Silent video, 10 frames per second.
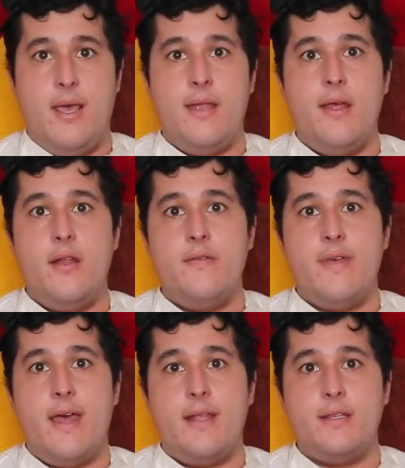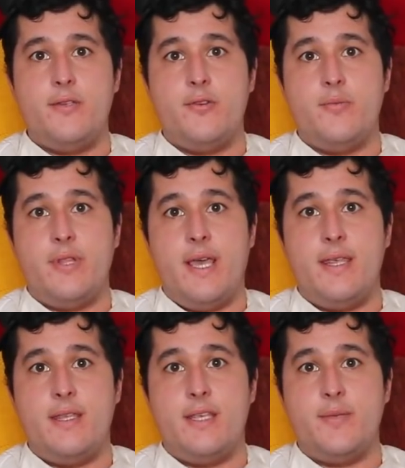And none of that is to
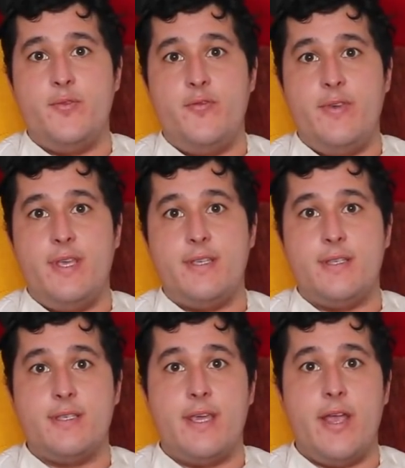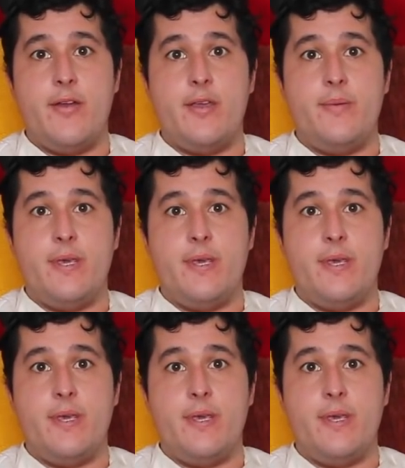imply that this movie isn't scary,